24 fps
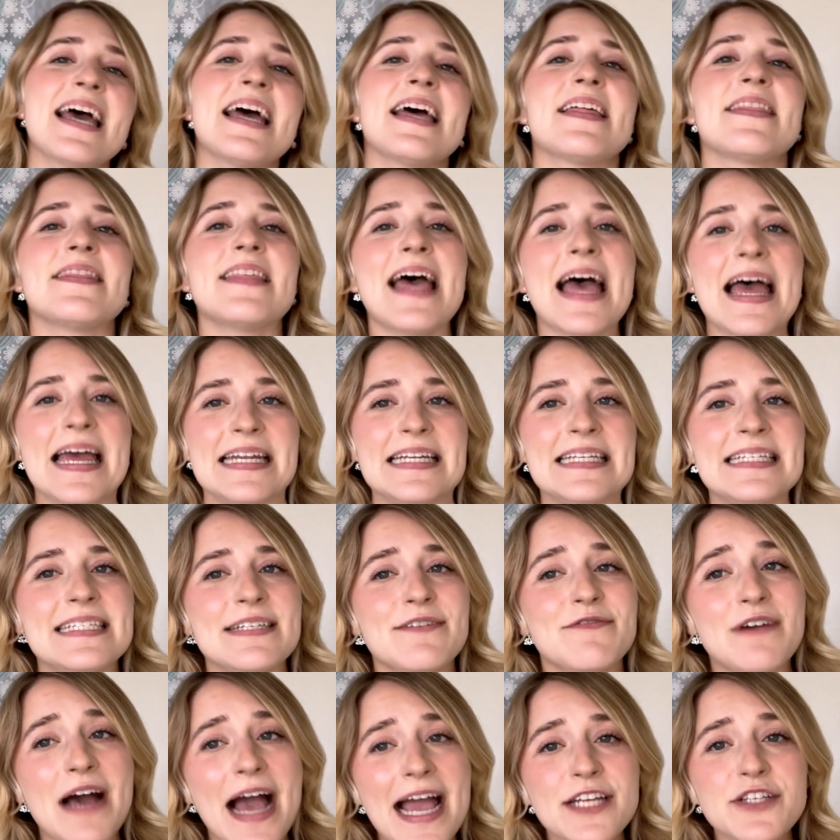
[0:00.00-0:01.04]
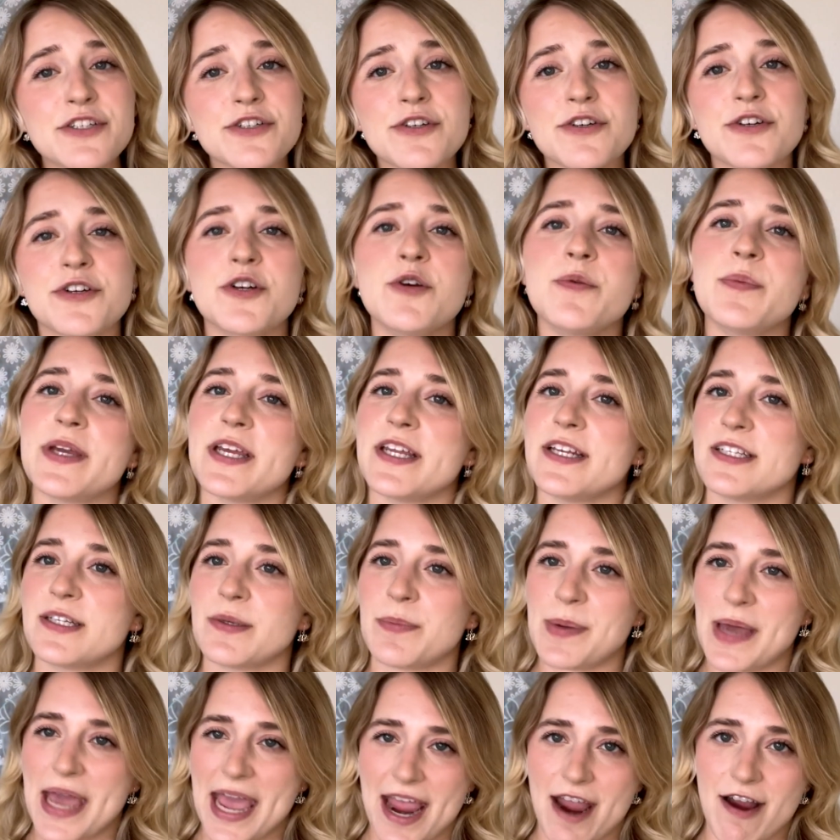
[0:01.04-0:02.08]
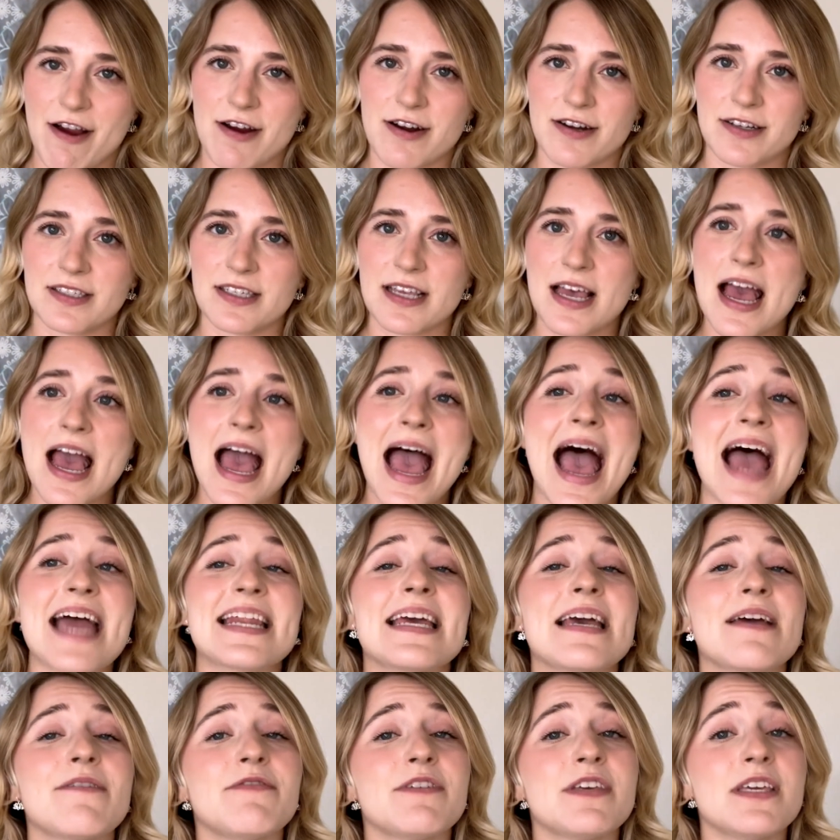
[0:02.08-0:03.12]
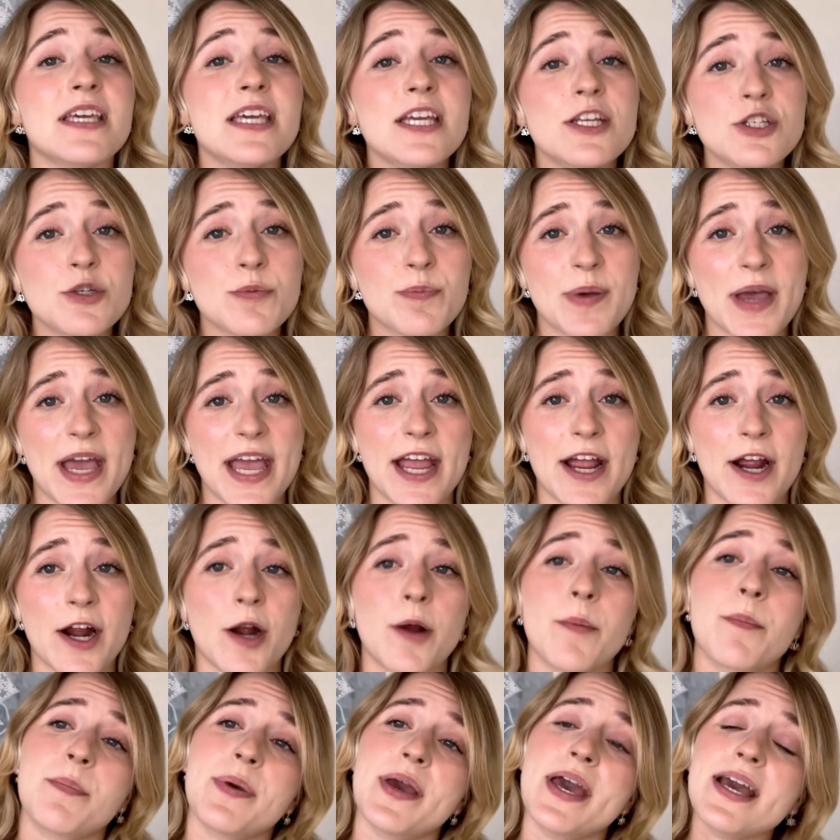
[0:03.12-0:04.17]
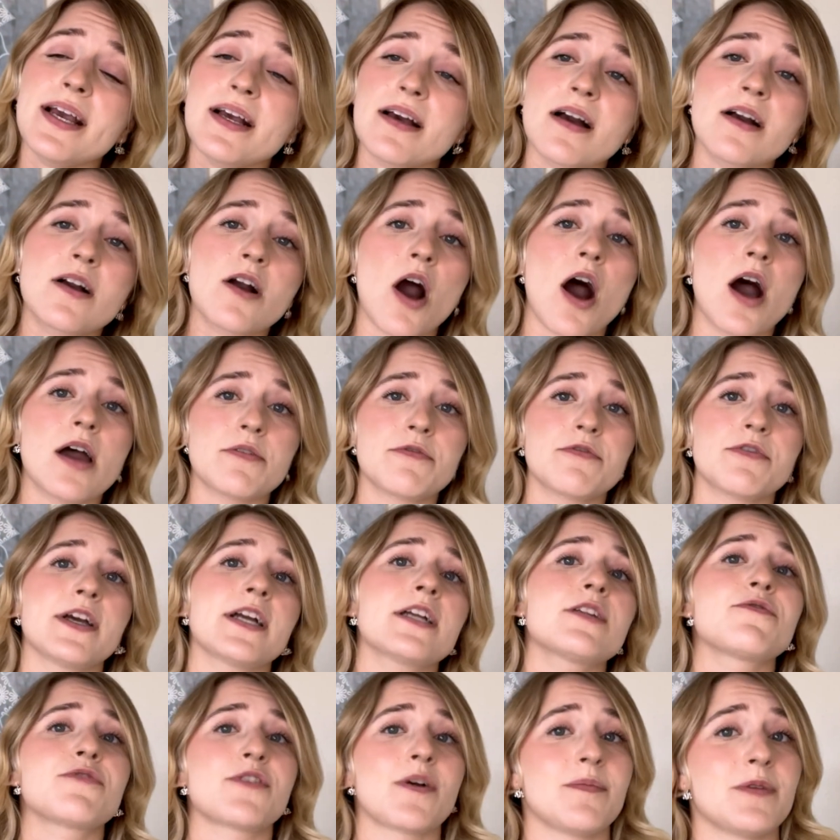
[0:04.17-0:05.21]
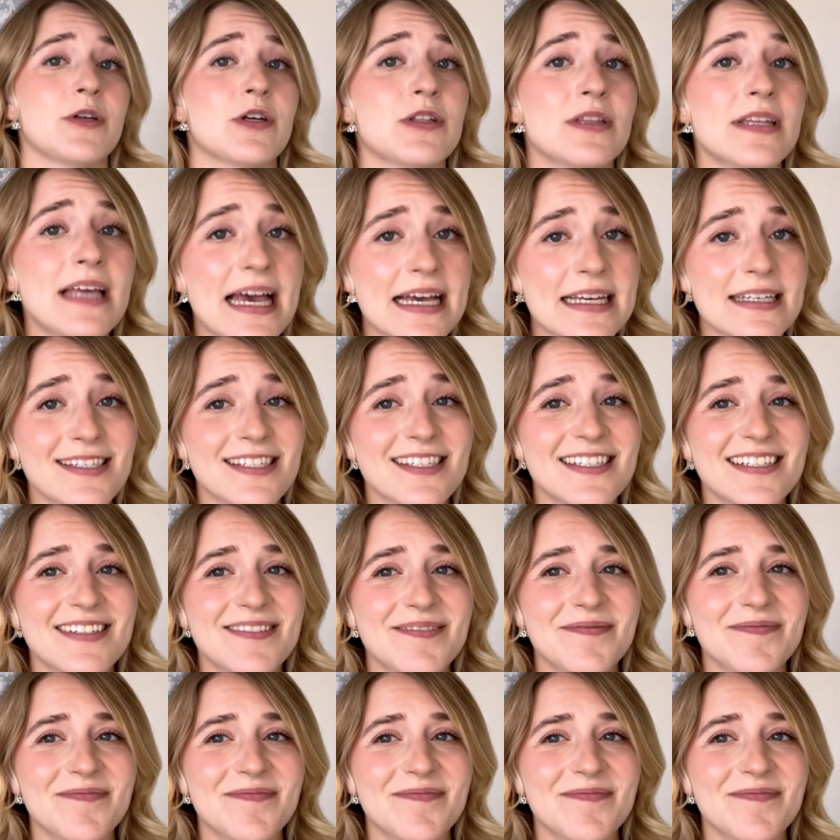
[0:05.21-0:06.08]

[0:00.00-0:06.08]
Then divide your group into pairs and have each pair pick a conflict from your list.